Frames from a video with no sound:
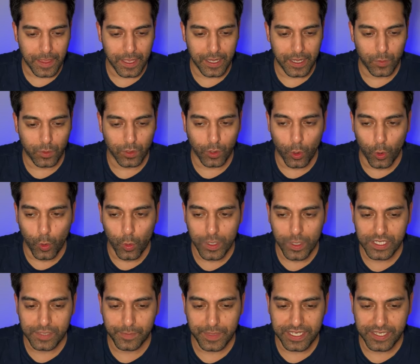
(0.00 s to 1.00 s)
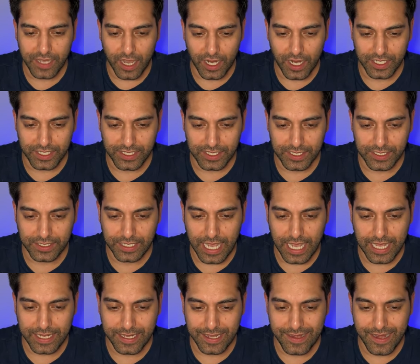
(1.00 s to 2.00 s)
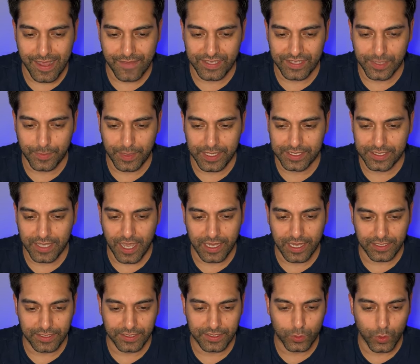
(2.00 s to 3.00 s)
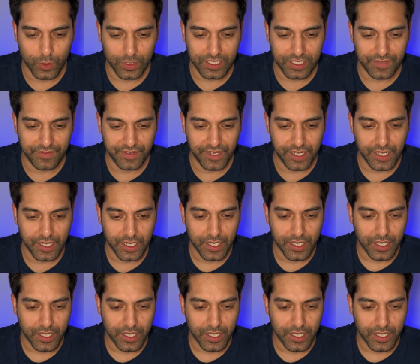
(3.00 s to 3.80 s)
It will always be targeted and inevitably silenced. Talk TV